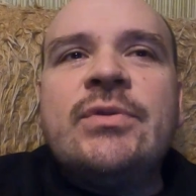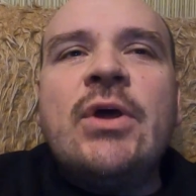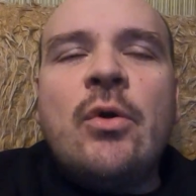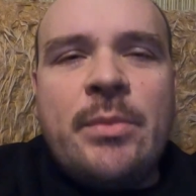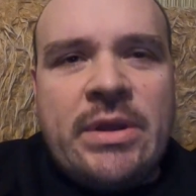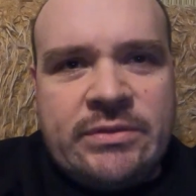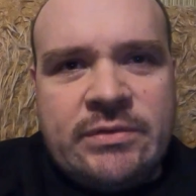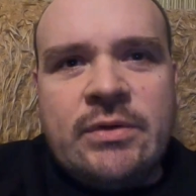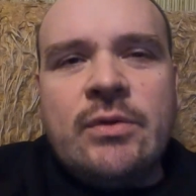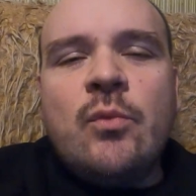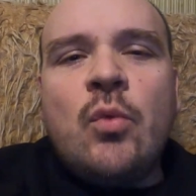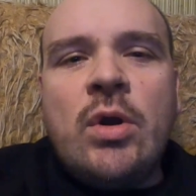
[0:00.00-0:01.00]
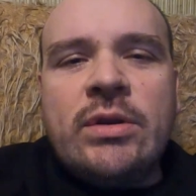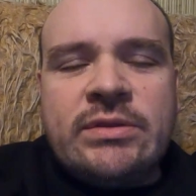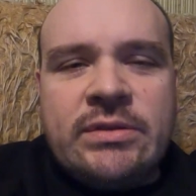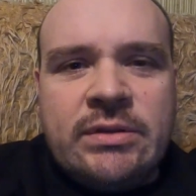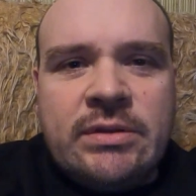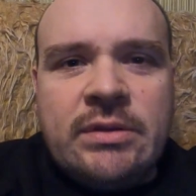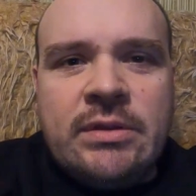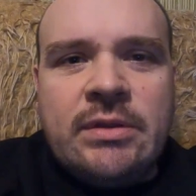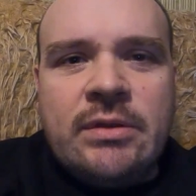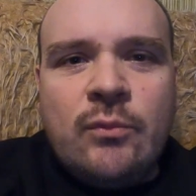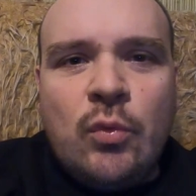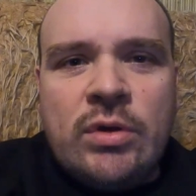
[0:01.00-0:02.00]
No matter what
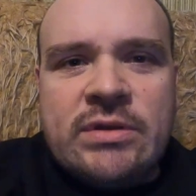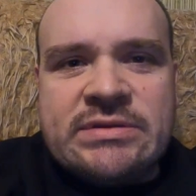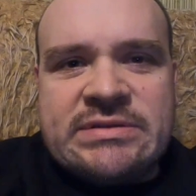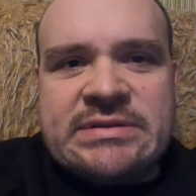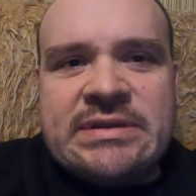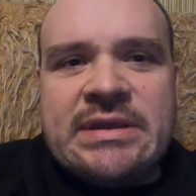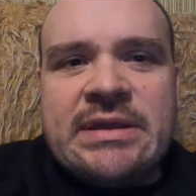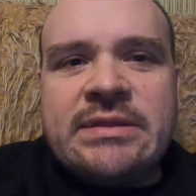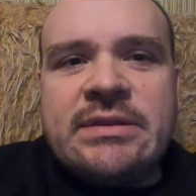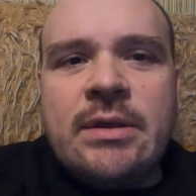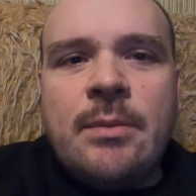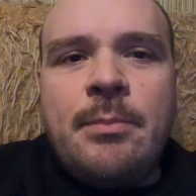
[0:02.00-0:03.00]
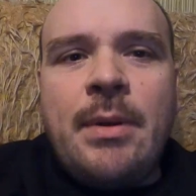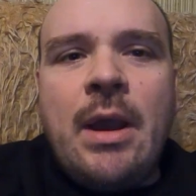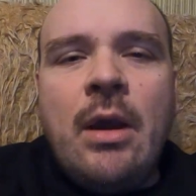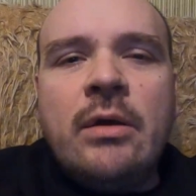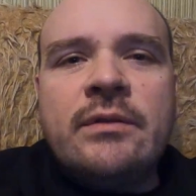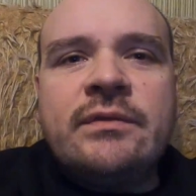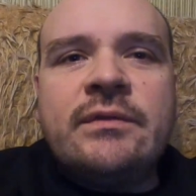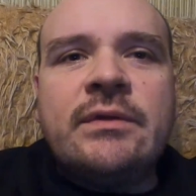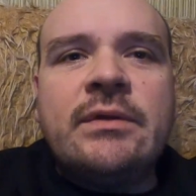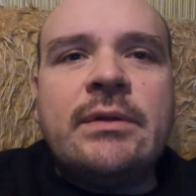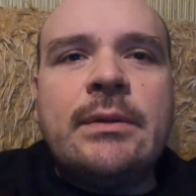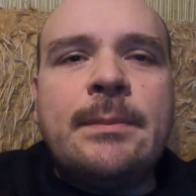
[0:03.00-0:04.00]
uh, was it about,
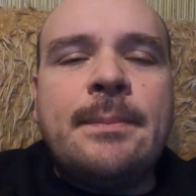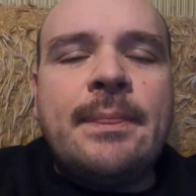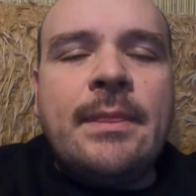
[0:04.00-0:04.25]
uh,